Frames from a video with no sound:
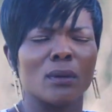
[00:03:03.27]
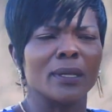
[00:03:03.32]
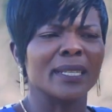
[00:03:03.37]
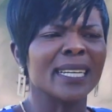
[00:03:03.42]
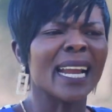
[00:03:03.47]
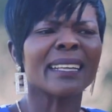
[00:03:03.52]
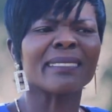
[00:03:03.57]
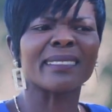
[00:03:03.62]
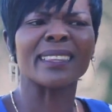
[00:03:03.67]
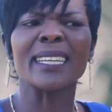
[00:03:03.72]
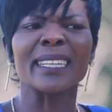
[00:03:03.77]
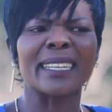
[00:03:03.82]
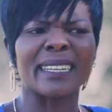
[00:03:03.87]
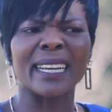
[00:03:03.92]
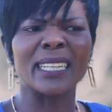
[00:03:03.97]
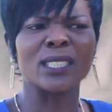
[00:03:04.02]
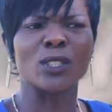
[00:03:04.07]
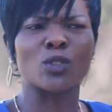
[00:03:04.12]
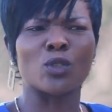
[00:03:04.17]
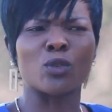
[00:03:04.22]
nothing
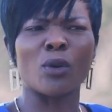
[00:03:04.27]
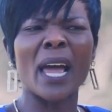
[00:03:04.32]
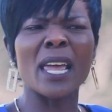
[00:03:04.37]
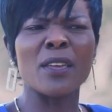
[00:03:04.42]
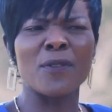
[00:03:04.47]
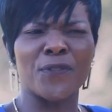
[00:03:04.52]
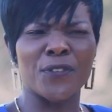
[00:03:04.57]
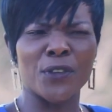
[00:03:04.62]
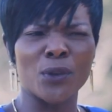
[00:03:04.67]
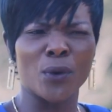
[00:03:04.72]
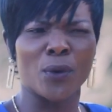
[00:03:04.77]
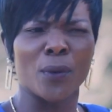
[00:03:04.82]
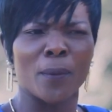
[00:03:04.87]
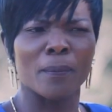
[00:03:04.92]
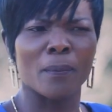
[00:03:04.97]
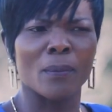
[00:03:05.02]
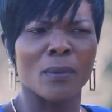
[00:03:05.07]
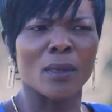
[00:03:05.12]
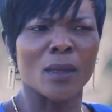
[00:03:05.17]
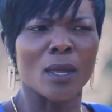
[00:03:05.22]
can drive you
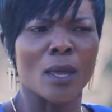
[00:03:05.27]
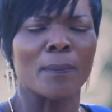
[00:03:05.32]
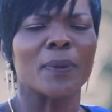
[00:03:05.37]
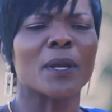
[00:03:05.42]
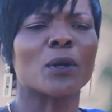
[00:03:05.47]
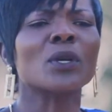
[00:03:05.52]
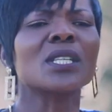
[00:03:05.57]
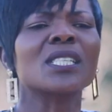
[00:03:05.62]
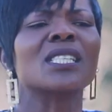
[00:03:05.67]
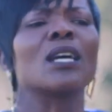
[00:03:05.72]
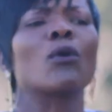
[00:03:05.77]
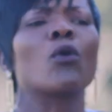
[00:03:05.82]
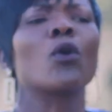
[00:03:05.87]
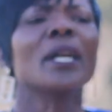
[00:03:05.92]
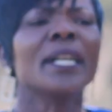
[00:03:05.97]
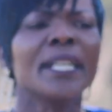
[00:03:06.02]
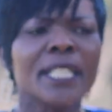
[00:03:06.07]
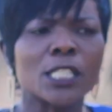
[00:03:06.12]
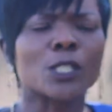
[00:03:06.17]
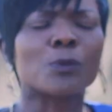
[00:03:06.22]
because the
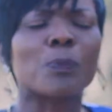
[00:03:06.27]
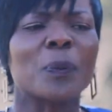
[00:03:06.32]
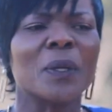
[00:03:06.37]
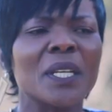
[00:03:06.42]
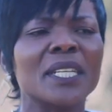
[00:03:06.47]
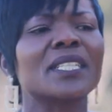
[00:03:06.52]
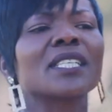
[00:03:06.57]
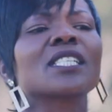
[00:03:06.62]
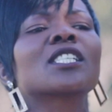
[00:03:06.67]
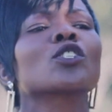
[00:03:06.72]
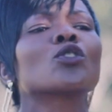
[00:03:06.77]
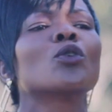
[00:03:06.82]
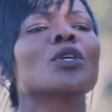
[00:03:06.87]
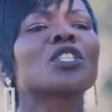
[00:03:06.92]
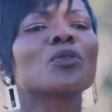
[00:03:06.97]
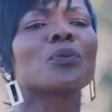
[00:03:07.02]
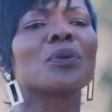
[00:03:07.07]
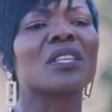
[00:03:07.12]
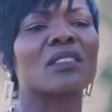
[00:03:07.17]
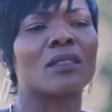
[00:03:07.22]
Holy Spirit is
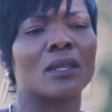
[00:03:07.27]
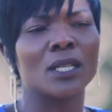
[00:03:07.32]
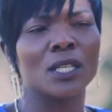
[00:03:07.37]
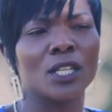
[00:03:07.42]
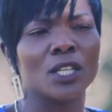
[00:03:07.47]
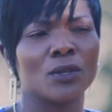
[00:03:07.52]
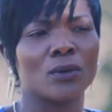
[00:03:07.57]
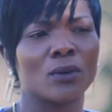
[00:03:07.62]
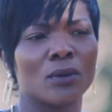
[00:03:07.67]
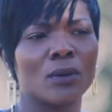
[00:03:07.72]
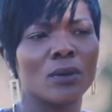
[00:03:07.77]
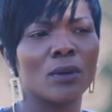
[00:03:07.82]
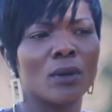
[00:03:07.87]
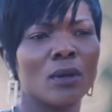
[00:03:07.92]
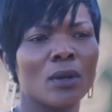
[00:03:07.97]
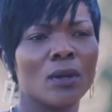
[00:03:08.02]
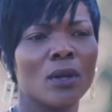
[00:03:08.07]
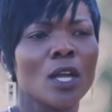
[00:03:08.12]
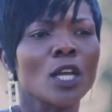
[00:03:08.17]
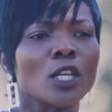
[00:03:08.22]
not within you.
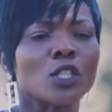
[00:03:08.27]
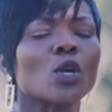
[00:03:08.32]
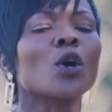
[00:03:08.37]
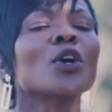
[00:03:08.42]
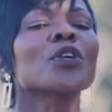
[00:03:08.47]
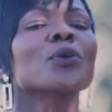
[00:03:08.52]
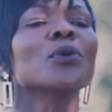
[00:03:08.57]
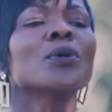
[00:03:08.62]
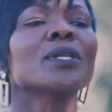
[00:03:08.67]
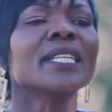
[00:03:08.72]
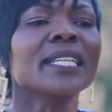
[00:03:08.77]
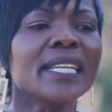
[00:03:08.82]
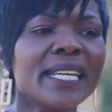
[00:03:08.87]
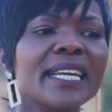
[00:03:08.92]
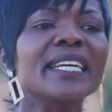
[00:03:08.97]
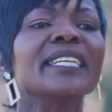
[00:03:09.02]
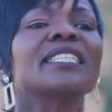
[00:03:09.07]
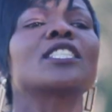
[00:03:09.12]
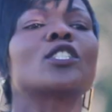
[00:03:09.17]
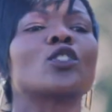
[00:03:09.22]
So you
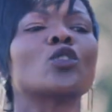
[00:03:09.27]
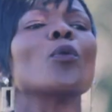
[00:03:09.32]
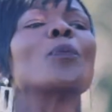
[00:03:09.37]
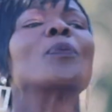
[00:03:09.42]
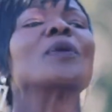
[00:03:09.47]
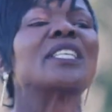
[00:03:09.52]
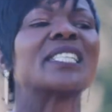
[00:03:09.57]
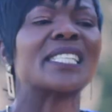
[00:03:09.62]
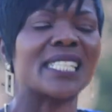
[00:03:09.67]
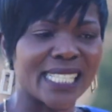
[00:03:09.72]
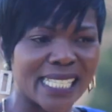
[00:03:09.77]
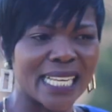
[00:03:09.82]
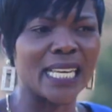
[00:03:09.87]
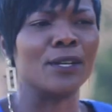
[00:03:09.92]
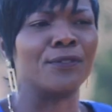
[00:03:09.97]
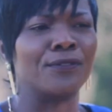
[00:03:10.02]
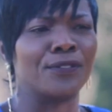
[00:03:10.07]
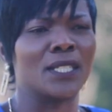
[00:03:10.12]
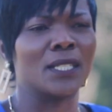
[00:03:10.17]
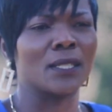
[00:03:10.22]
need to be
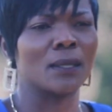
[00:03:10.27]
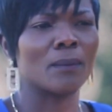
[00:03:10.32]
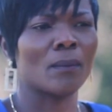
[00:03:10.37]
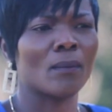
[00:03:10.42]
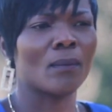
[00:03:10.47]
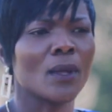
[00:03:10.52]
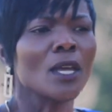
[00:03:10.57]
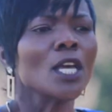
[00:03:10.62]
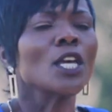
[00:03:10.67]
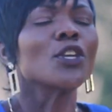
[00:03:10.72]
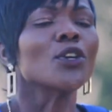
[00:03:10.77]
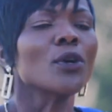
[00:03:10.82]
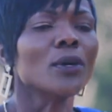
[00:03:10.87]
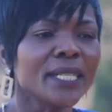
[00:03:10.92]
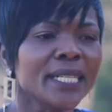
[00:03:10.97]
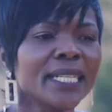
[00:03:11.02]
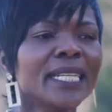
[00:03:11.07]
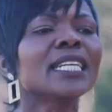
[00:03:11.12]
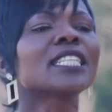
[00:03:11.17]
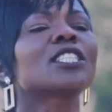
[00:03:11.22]
saved.
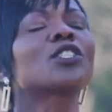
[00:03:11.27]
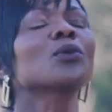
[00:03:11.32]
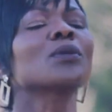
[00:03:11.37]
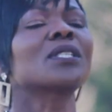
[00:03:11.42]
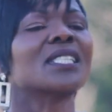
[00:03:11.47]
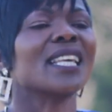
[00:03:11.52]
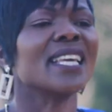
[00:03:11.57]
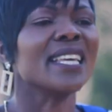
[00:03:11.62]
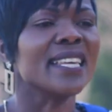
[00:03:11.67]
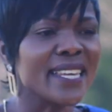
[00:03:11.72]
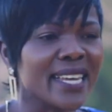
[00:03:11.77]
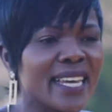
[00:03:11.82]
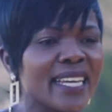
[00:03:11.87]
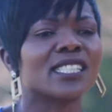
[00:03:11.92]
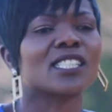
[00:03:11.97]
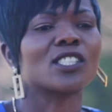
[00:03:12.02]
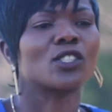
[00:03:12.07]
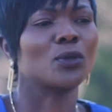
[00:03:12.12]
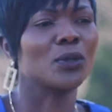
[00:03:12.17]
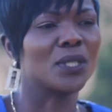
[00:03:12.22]
You need to say
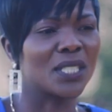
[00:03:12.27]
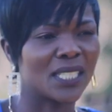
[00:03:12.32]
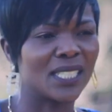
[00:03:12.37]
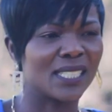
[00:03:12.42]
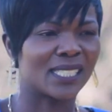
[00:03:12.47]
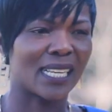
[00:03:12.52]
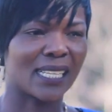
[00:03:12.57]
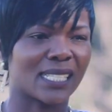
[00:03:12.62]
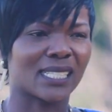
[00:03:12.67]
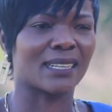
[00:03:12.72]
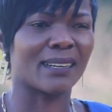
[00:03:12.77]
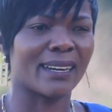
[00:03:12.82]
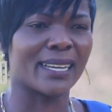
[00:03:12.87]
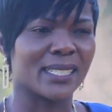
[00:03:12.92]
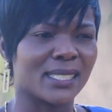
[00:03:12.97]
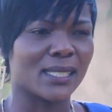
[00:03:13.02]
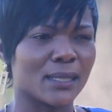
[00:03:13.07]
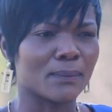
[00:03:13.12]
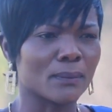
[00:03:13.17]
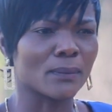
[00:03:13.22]
yes to Jesus
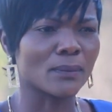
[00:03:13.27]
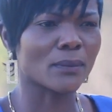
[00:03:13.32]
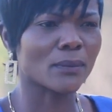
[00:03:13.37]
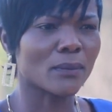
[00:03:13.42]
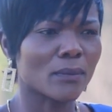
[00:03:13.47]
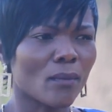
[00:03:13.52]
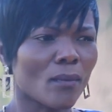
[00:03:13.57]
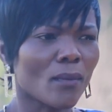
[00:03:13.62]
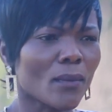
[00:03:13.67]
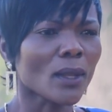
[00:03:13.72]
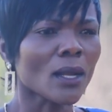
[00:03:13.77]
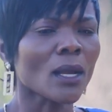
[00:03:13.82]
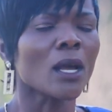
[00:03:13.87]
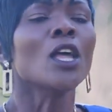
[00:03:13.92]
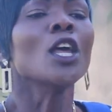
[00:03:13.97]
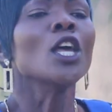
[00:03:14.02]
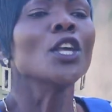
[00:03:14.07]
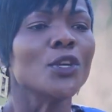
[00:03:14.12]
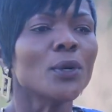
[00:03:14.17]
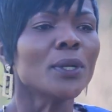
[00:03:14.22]
Christ.
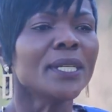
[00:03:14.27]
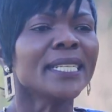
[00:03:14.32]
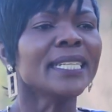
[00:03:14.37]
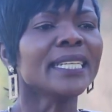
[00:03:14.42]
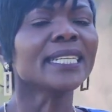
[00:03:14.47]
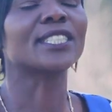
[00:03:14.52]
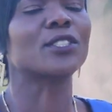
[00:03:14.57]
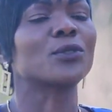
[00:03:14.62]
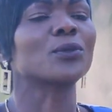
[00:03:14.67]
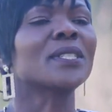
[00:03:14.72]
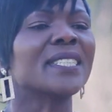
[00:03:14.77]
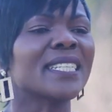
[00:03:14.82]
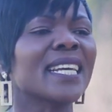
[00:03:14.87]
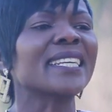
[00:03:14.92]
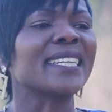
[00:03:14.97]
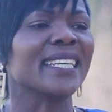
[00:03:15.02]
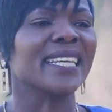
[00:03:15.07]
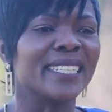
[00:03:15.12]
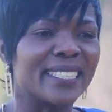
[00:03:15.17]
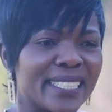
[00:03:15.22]
You need to
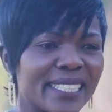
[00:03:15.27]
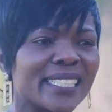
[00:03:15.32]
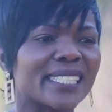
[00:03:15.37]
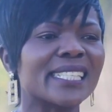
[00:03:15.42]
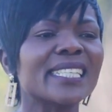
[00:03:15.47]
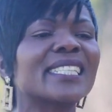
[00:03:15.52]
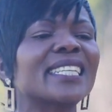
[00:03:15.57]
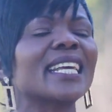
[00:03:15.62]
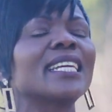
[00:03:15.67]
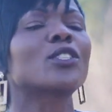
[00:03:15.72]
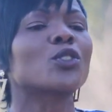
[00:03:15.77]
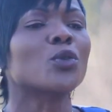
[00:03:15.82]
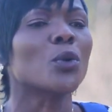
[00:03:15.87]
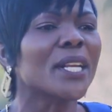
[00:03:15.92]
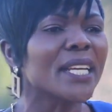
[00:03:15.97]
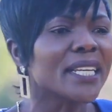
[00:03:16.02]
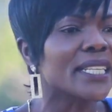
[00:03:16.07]
take a decision to